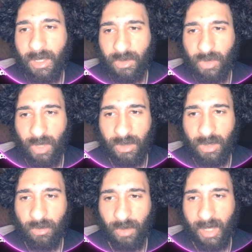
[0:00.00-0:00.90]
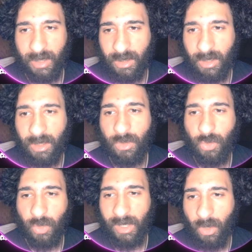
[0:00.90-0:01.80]
Exchanges, Xe,
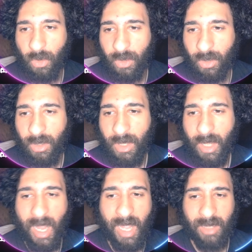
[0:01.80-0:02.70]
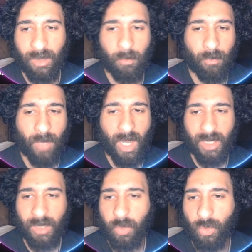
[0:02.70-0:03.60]
Trade Ogre, and
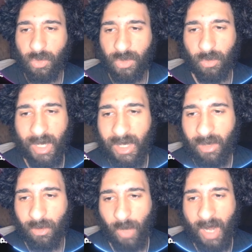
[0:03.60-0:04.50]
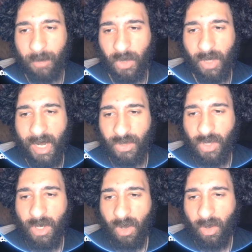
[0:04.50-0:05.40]
mining pools right here, Raptor
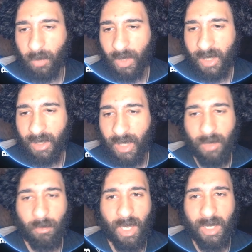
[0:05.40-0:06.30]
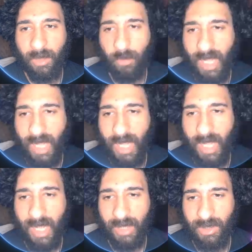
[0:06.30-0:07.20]
Hash, Rplant and mining pool
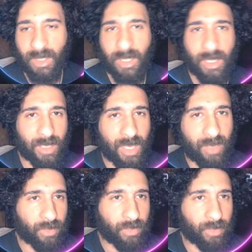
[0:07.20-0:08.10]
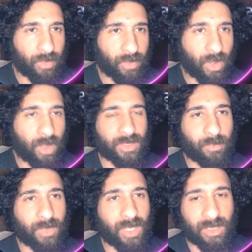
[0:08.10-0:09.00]
stats. And they have a lot of
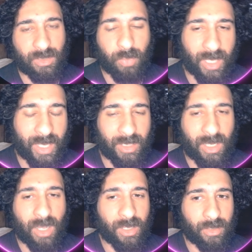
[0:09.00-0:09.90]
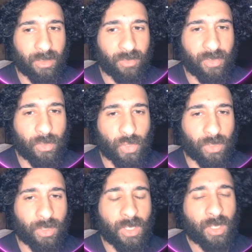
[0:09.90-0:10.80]
awesome things planned uh, in the
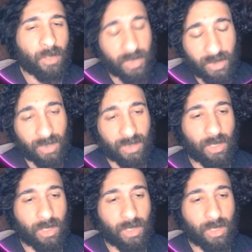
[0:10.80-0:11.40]
future. But just